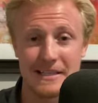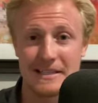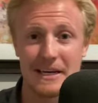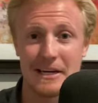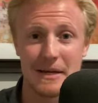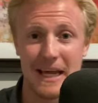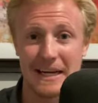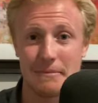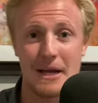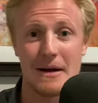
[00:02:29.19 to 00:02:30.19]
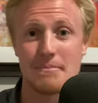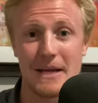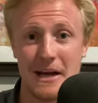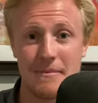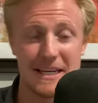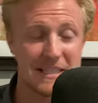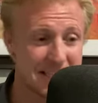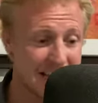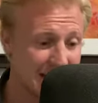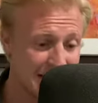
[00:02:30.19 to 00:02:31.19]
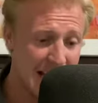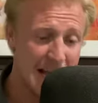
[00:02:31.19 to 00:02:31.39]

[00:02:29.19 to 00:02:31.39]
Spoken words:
is going to become extinct